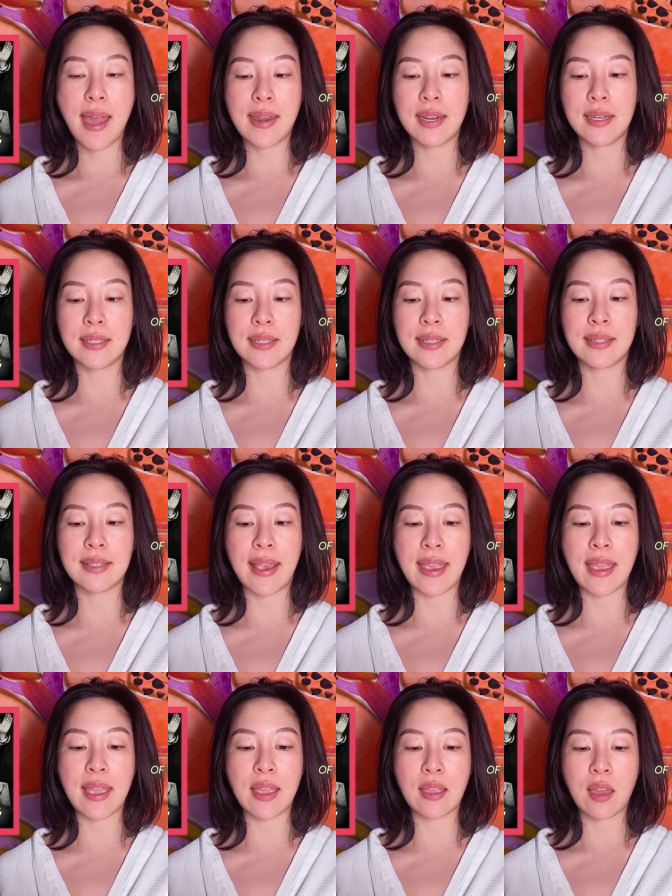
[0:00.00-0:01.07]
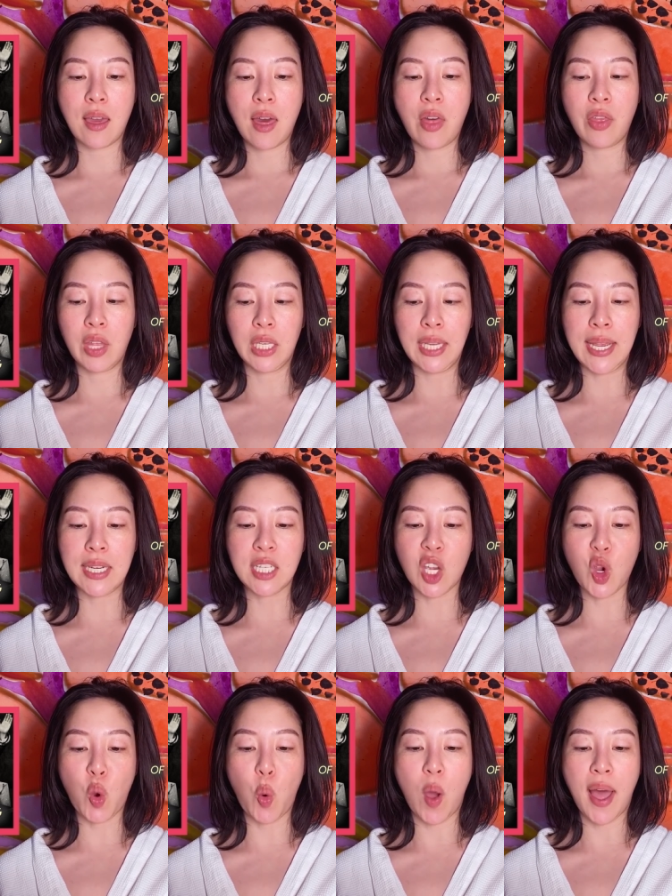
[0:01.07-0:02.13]
And it is a saying that
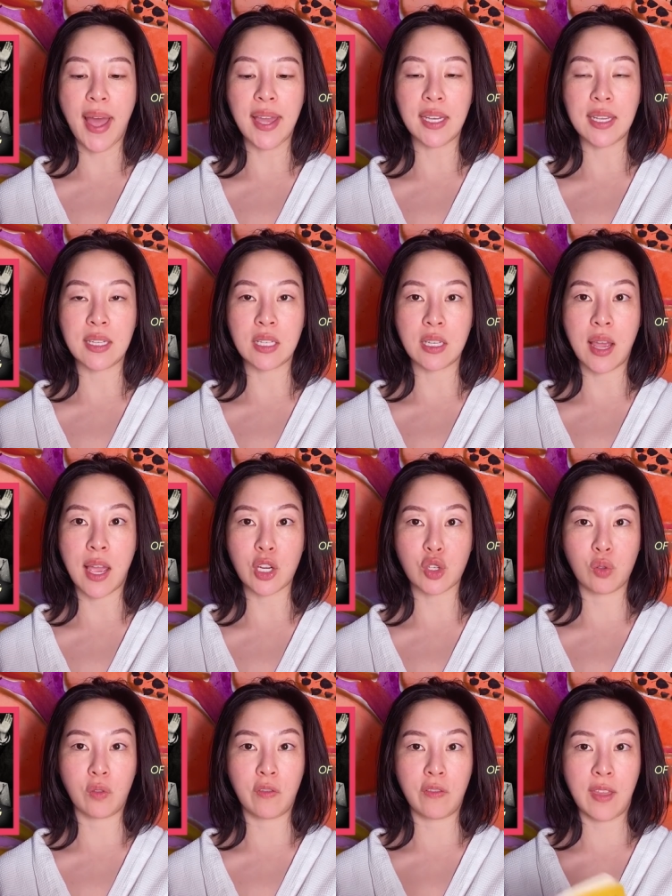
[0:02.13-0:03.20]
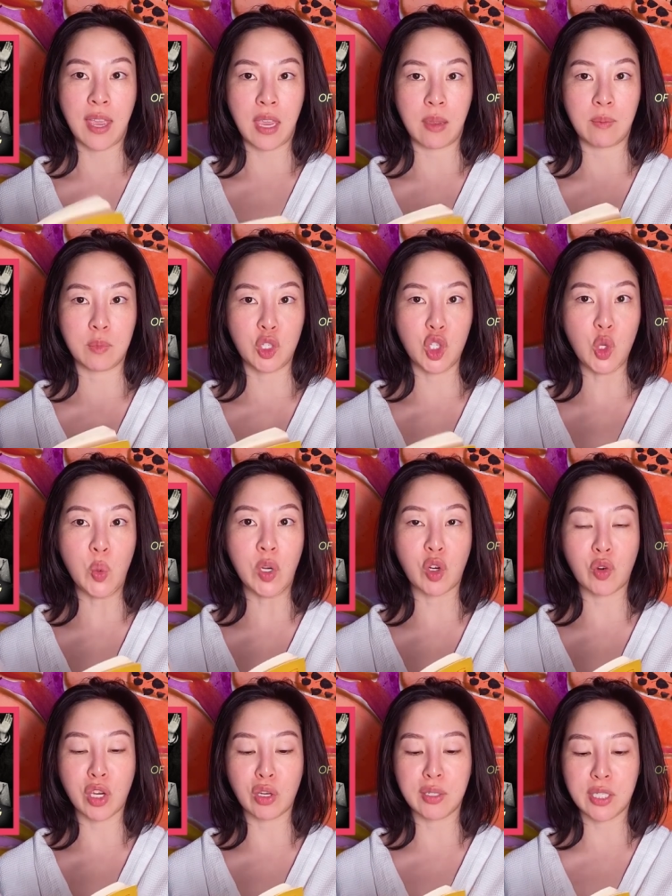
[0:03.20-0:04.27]
later acquired international fame. Do you
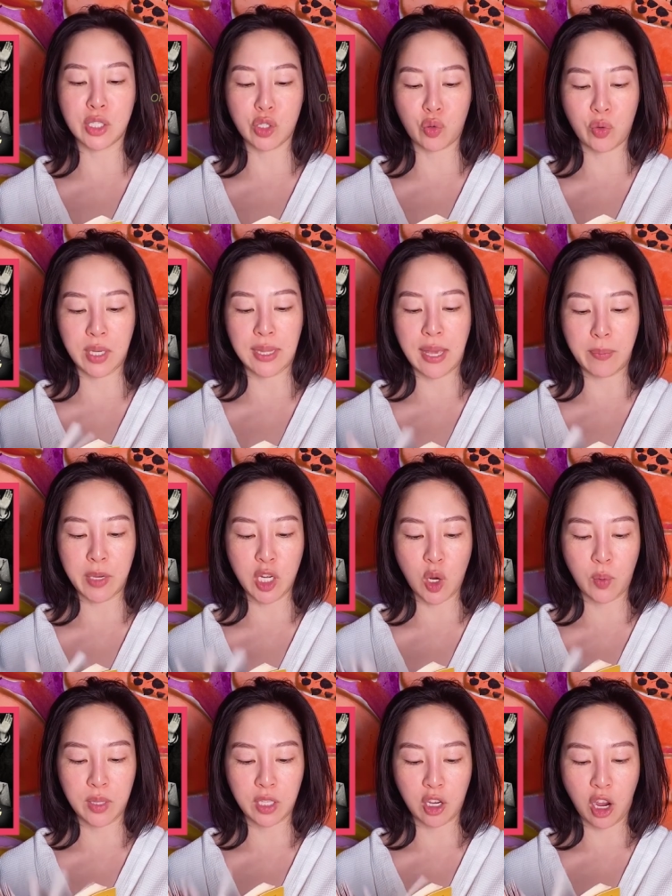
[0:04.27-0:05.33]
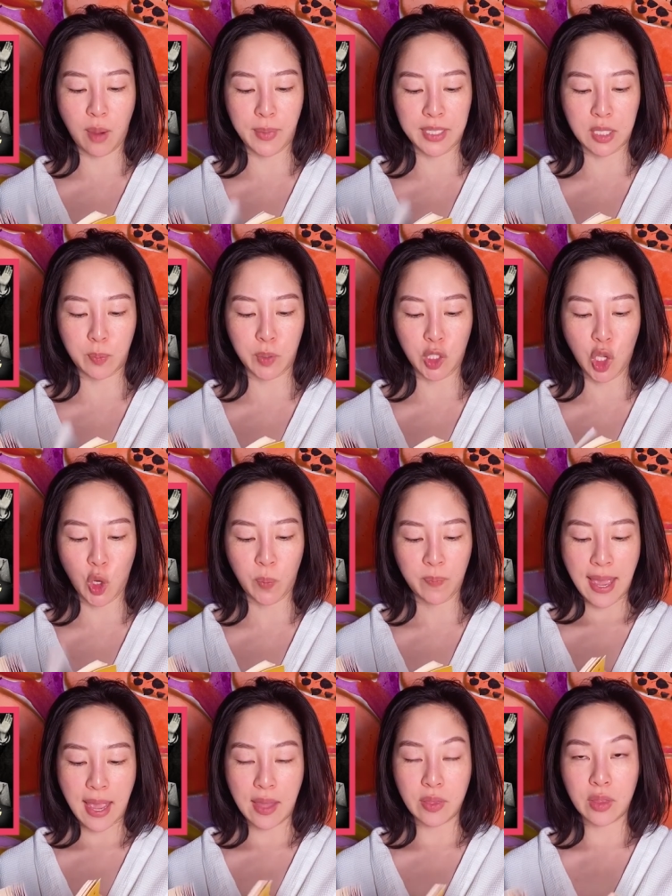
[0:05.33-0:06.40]
agree or disagree? Let me know in the comments below.
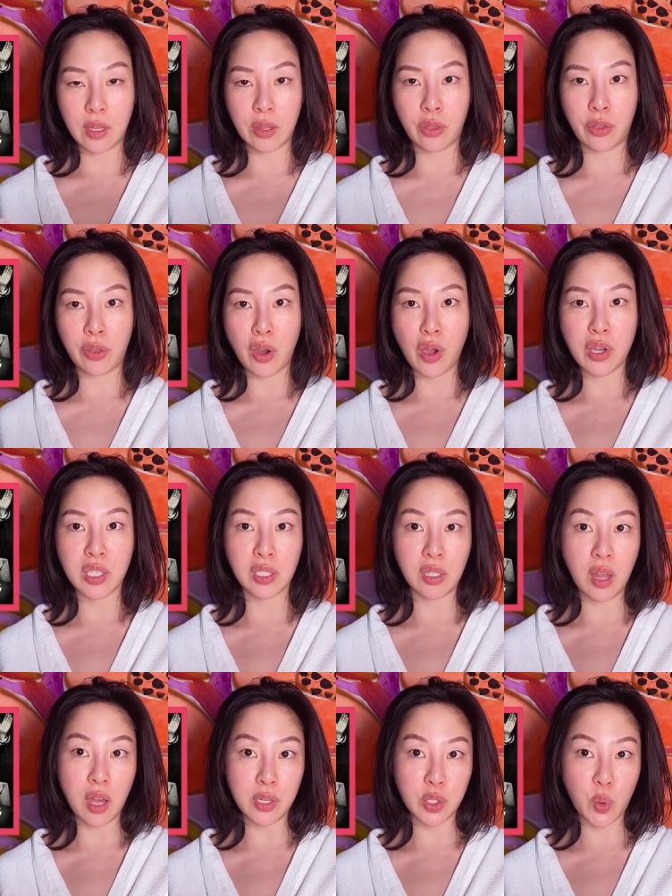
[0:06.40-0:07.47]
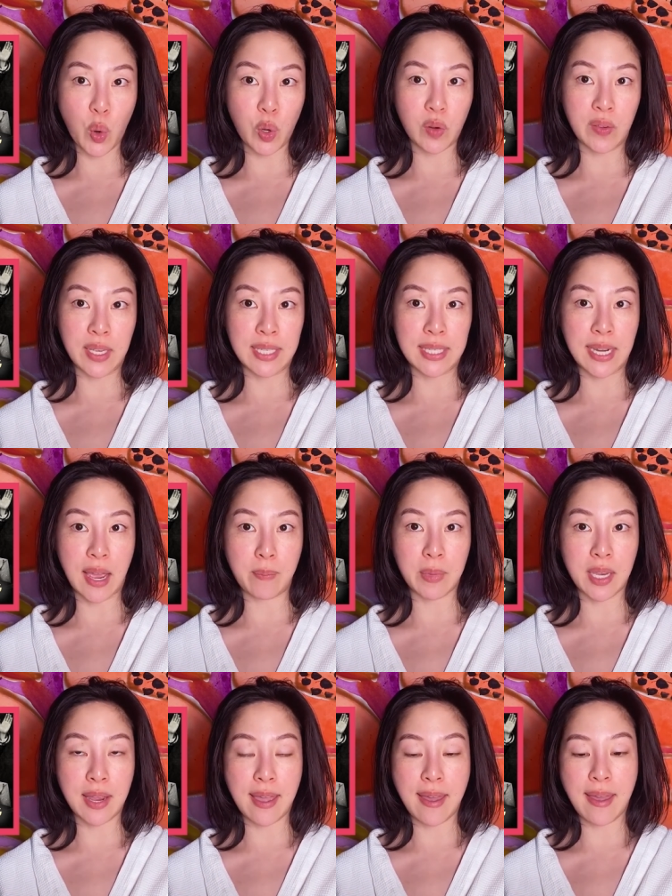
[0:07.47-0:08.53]
And the third and last quote of his that
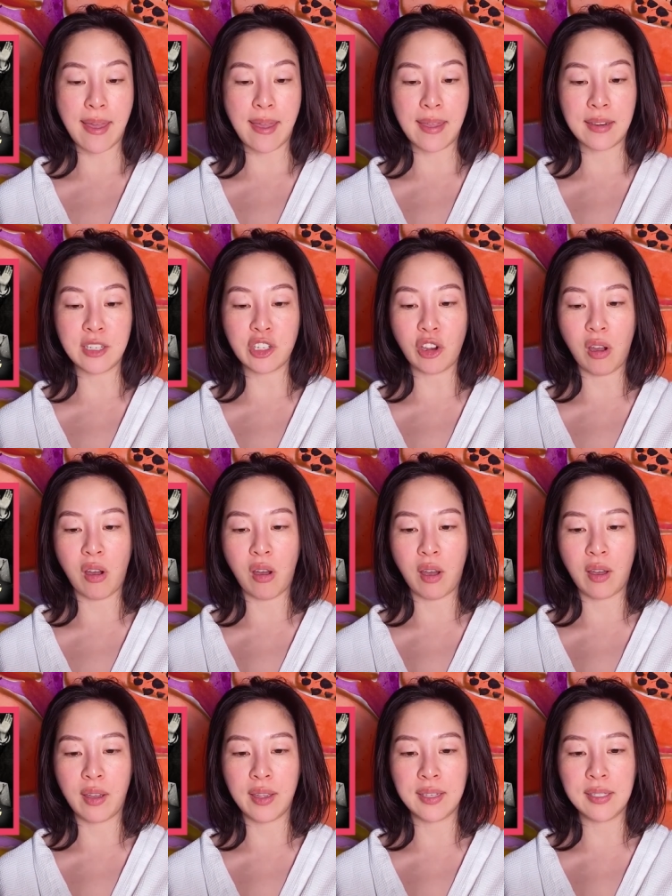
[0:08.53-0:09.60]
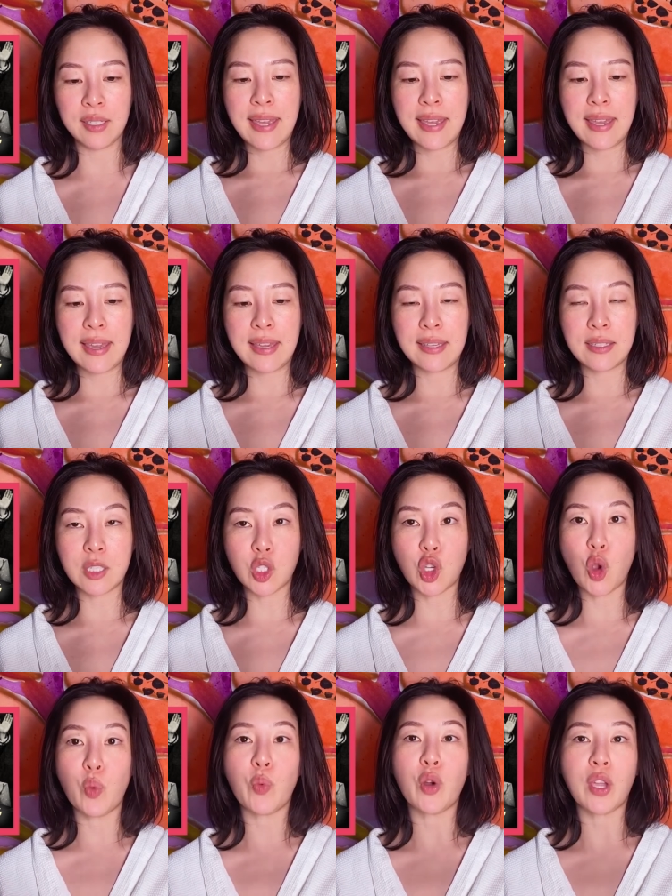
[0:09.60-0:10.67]
I'm gonna end on is,
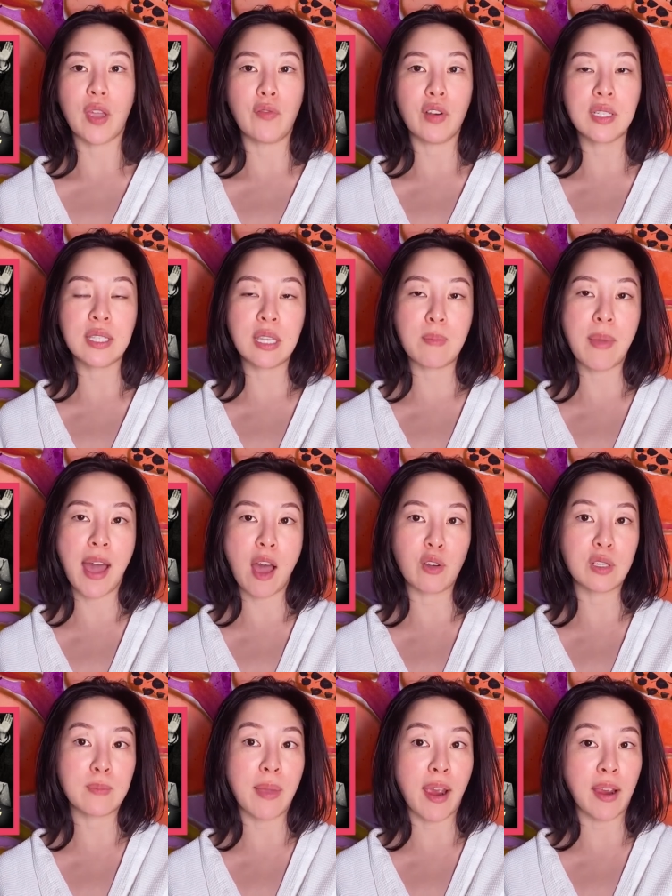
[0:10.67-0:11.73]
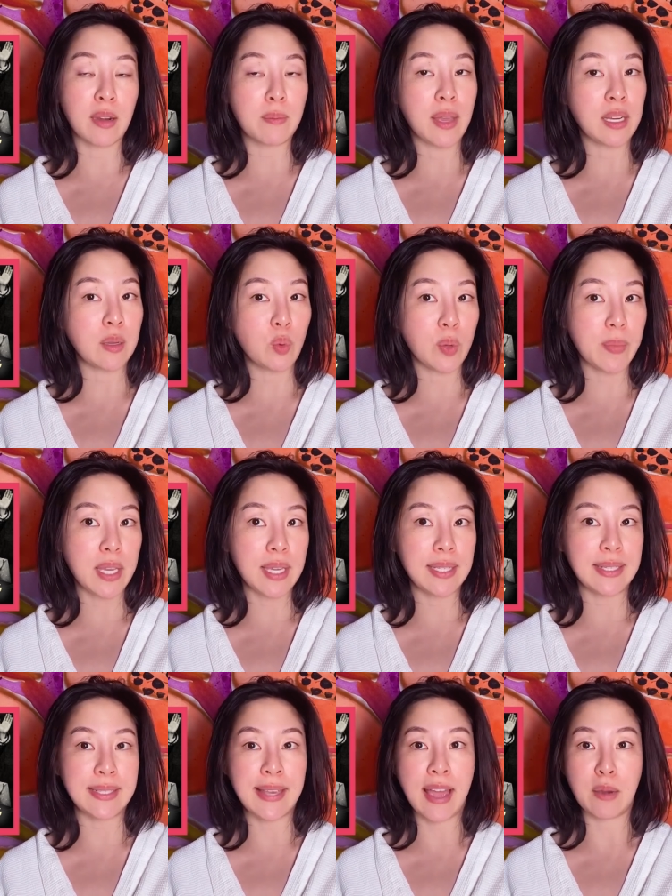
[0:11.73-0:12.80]
so, okay, firstly, Mao's married many
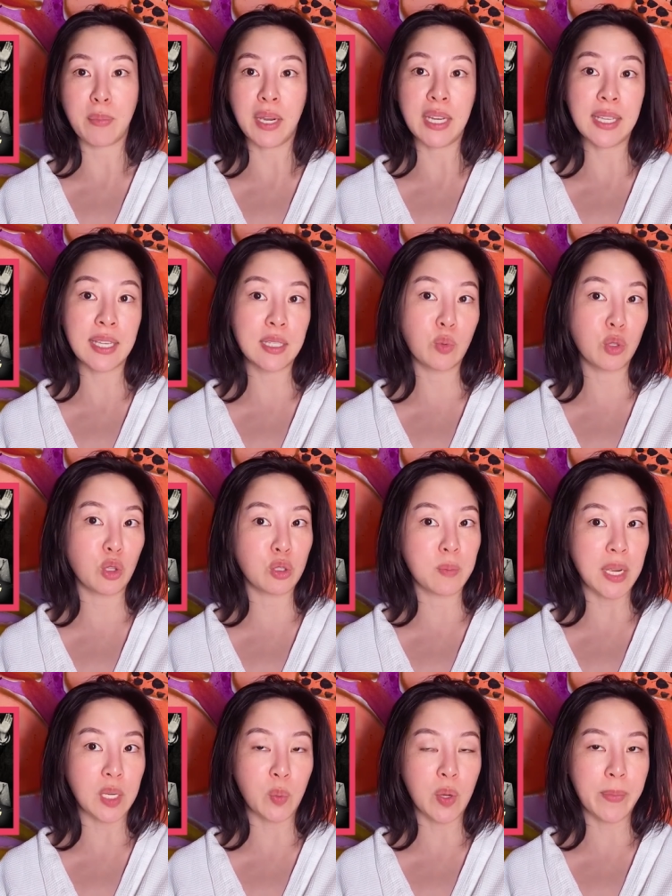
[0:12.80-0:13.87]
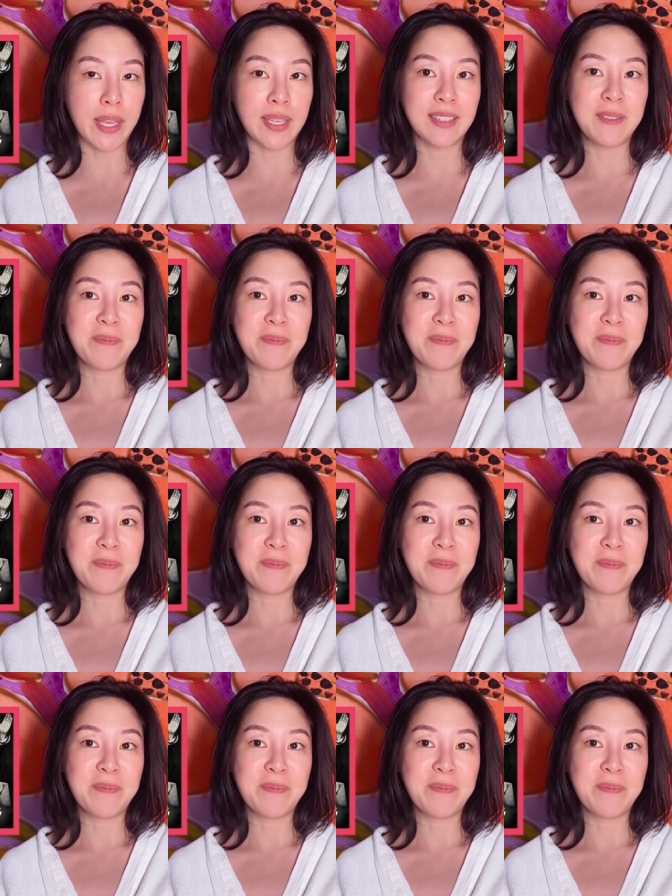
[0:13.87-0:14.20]
women. He's had many kids with those many women.